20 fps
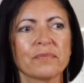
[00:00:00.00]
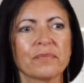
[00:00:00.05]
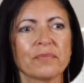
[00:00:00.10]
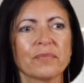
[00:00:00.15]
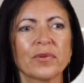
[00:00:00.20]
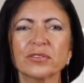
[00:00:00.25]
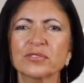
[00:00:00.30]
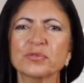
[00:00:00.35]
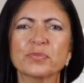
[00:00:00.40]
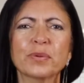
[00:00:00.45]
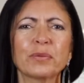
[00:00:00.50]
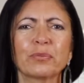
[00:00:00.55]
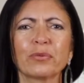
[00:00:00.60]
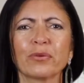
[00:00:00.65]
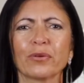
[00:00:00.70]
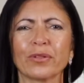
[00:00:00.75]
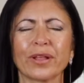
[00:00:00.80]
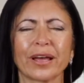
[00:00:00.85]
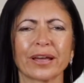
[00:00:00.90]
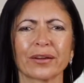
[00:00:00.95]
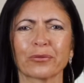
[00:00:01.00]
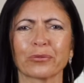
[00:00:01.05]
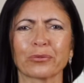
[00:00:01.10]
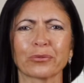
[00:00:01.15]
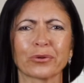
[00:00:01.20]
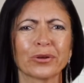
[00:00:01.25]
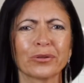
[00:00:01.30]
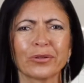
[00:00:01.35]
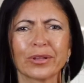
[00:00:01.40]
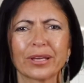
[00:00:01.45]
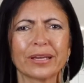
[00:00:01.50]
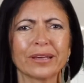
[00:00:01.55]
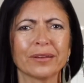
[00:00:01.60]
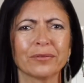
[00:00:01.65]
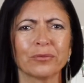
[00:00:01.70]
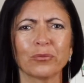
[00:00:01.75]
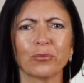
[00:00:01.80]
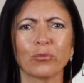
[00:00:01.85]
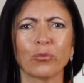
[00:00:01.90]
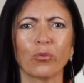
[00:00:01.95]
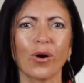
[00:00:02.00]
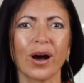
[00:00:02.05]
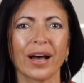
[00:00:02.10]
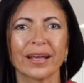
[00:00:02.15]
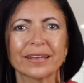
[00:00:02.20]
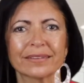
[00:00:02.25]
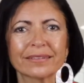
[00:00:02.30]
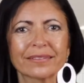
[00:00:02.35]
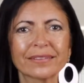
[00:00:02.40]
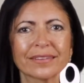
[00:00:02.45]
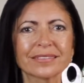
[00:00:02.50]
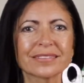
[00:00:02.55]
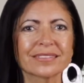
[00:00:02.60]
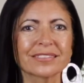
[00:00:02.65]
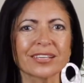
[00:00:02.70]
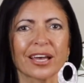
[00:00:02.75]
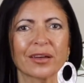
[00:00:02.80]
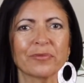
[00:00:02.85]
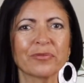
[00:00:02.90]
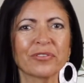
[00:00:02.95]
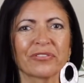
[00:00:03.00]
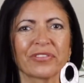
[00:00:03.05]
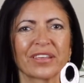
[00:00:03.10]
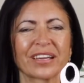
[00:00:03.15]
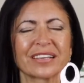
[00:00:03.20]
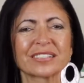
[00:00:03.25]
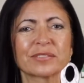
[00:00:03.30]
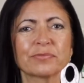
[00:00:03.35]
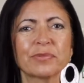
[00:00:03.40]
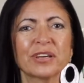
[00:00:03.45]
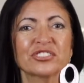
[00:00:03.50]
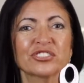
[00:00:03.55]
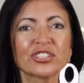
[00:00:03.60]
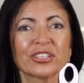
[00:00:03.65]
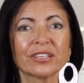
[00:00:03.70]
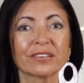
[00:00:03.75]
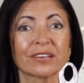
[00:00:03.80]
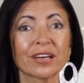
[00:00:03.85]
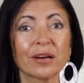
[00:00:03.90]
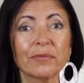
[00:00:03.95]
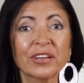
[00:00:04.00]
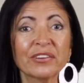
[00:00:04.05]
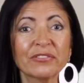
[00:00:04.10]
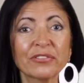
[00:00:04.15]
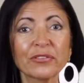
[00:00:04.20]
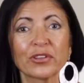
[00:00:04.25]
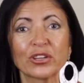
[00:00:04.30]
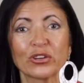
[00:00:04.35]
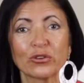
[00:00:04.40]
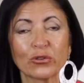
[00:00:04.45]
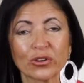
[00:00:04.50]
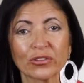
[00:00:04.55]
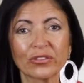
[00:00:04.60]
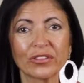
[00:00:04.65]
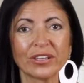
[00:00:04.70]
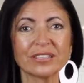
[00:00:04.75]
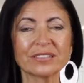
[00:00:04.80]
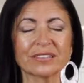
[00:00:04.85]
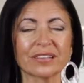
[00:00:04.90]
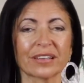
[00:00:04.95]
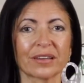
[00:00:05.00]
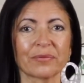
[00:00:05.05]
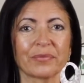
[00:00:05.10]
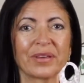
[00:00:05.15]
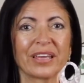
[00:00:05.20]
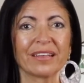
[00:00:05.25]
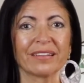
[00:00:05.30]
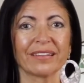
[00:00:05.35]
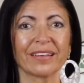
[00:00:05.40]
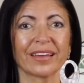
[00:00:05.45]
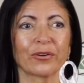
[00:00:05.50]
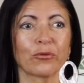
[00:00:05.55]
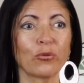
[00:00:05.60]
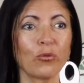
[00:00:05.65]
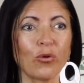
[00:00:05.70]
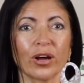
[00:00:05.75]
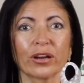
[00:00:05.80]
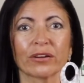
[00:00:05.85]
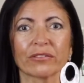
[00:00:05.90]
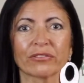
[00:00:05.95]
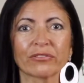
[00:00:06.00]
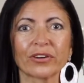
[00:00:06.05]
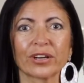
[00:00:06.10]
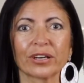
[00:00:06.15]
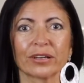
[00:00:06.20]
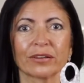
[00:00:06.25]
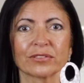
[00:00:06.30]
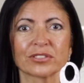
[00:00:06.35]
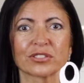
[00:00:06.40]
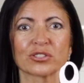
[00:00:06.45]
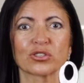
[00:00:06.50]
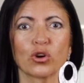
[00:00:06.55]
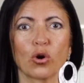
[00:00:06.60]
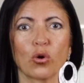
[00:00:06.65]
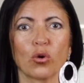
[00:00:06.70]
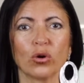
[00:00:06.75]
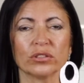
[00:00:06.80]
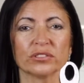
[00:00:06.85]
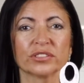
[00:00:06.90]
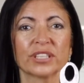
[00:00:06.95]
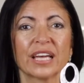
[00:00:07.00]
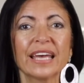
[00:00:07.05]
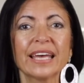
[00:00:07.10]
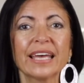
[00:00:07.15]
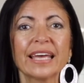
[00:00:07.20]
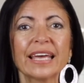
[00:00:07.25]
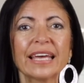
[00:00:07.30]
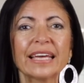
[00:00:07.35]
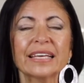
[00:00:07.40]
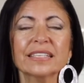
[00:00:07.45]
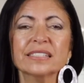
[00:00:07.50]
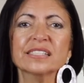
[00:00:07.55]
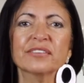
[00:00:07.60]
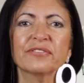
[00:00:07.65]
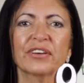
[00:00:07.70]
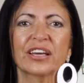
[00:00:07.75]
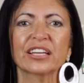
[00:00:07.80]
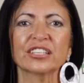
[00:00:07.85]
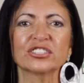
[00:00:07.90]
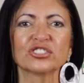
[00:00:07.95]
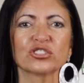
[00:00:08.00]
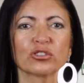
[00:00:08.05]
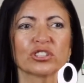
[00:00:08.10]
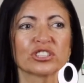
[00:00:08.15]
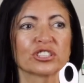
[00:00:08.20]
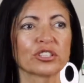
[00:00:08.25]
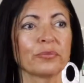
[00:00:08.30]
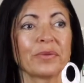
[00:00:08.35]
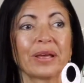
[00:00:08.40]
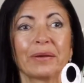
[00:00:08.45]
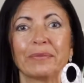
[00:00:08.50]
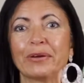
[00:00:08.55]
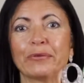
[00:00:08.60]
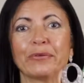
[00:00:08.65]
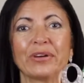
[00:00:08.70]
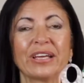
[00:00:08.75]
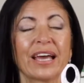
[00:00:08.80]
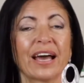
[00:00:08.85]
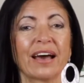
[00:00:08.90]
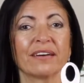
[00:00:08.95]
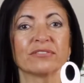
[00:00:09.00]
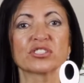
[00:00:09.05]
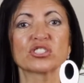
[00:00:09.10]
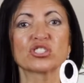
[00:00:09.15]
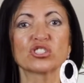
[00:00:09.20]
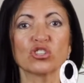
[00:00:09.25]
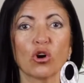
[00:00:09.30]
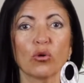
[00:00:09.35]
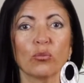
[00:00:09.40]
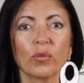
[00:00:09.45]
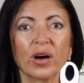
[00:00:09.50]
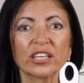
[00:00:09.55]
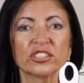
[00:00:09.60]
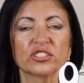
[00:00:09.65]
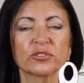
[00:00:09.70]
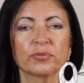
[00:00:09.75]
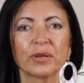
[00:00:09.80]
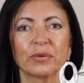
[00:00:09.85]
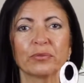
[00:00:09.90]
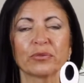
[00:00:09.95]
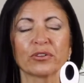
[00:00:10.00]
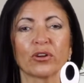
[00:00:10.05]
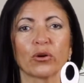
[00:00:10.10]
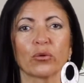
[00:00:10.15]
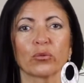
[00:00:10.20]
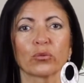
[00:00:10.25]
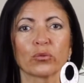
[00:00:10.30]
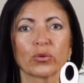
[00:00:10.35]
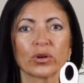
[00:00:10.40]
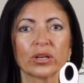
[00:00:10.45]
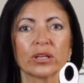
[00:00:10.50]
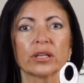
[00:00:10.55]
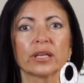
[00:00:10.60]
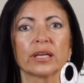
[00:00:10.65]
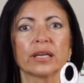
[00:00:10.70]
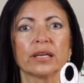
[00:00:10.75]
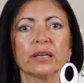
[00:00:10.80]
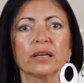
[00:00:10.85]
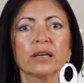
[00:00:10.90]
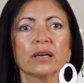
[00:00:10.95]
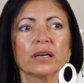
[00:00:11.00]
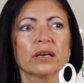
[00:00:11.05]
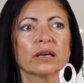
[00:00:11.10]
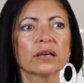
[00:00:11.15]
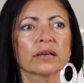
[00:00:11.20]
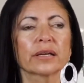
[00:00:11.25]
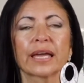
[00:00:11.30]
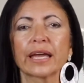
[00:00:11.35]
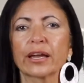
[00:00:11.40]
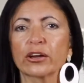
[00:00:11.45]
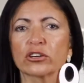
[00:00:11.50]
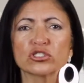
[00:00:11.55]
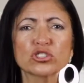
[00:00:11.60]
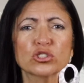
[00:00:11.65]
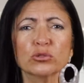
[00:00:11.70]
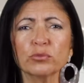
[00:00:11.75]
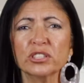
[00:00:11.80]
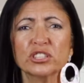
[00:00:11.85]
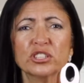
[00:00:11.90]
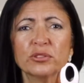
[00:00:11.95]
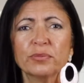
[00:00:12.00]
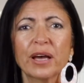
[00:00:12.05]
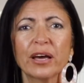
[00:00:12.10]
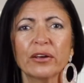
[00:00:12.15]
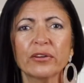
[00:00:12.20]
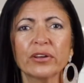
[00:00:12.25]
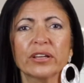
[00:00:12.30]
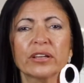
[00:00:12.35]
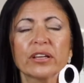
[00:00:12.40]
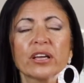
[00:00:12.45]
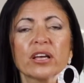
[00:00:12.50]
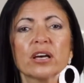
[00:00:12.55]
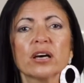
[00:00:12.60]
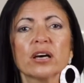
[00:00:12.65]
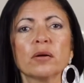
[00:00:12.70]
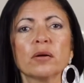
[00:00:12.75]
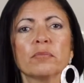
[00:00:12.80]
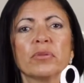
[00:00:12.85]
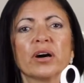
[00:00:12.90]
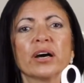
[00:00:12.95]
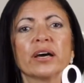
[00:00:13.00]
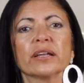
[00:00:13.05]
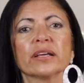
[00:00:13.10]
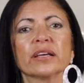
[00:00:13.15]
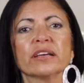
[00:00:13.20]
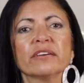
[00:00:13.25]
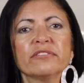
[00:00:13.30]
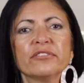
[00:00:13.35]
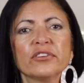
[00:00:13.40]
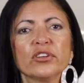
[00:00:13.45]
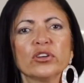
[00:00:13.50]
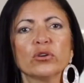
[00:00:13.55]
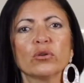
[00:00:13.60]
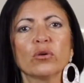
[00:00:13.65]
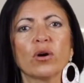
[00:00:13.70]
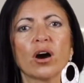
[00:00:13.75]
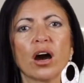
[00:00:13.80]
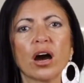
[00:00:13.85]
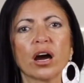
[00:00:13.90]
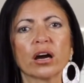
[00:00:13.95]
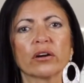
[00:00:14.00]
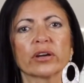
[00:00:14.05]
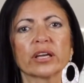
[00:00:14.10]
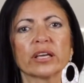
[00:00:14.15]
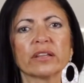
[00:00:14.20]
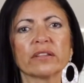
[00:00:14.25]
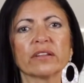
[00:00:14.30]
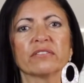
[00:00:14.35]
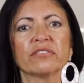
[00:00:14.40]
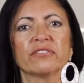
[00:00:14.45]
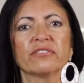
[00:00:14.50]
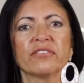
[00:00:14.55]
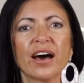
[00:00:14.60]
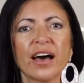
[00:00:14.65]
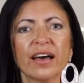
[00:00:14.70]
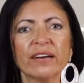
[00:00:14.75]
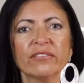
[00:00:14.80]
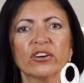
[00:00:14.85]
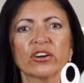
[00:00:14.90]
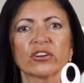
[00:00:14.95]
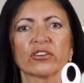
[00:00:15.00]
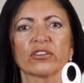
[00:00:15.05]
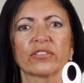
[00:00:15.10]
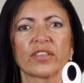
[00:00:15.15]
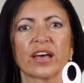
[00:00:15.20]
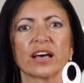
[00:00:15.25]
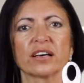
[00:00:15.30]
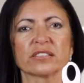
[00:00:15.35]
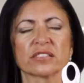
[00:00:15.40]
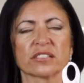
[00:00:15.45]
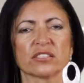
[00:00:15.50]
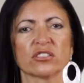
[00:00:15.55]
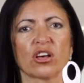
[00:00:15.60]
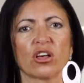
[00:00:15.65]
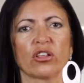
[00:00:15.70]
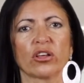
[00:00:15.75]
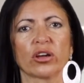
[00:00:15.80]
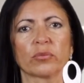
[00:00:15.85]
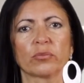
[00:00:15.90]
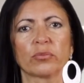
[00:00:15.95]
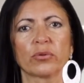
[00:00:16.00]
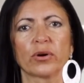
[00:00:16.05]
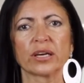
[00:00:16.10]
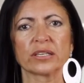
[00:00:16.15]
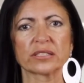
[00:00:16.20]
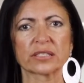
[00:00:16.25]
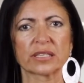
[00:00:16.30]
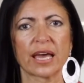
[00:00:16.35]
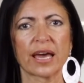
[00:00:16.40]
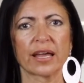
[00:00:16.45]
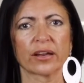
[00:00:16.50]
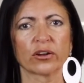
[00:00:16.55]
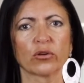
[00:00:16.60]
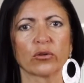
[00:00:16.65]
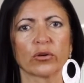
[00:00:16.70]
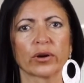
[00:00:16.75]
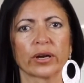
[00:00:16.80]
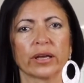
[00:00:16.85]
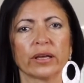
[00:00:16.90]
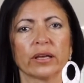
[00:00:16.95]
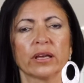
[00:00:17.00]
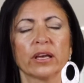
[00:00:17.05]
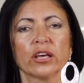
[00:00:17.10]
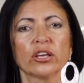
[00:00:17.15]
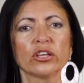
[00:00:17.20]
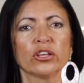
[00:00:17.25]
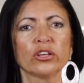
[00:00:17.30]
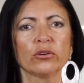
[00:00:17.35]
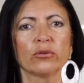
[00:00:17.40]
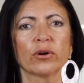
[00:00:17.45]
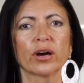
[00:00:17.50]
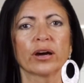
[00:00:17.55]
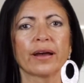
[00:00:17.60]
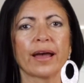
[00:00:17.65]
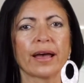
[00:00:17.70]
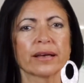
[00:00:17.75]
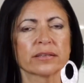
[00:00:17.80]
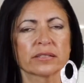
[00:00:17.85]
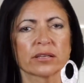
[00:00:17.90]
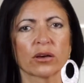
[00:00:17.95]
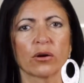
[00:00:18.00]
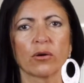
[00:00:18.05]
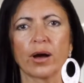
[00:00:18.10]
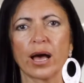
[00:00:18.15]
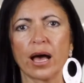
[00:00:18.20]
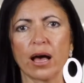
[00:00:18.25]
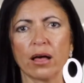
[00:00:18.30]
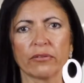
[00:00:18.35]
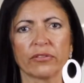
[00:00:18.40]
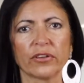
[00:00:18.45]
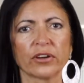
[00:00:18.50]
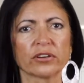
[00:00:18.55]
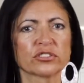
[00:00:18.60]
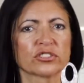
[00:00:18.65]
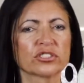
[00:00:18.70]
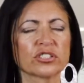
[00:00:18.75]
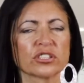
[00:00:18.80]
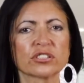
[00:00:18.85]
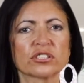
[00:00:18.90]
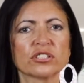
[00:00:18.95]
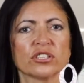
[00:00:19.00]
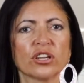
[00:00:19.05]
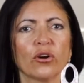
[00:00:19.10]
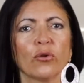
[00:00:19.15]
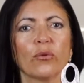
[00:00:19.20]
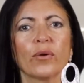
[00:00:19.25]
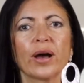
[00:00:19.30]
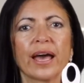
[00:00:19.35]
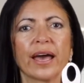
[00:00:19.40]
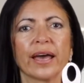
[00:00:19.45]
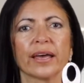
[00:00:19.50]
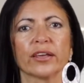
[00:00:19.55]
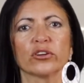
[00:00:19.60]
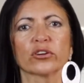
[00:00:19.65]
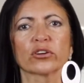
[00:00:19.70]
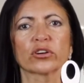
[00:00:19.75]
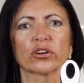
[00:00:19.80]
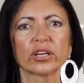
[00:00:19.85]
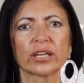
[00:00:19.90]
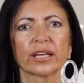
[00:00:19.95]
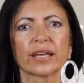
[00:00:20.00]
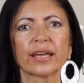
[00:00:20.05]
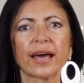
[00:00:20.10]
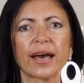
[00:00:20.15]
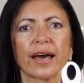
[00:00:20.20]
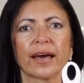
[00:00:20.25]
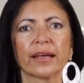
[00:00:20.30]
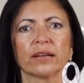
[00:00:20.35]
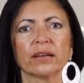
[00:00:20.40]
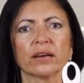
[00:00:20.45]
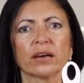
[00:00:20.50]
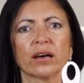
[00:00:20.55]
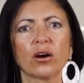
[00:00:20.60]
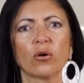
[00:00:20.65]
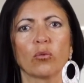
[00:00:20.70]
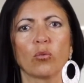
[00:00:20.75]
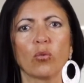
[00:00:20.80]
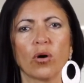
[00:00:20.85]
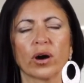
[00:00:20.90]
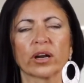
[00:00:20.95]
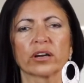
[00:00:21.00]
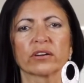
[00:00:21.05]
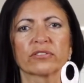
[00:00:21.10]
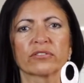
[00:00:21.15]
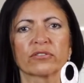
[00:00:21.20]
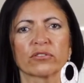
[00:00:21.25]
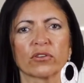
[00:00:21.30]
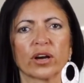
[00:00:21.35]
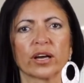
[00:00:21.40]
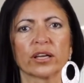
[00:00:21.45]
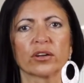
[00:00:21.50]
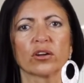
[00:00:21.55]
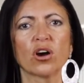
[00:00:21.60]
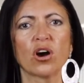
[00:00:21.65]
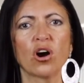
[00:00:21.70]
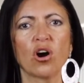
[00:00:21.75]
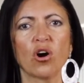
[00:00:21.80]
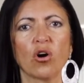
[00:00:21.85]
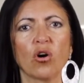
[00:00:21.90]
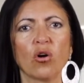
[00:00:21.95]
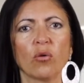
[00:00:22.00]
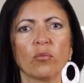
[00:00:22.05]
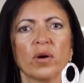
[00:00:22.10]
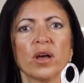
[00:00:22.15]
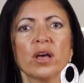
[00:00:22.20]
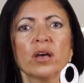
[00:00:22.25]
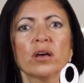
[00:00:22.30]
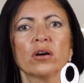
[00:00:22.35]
most people like really want this type of thing, especially coming from the Northeast like me. Like, waterfront was gold. In Savannah, Georgia, maybe we have so much, people don't really care too much about it. But if you are in the $500,000 price category, you are SOL. There's just no way you're going to get a waterfront home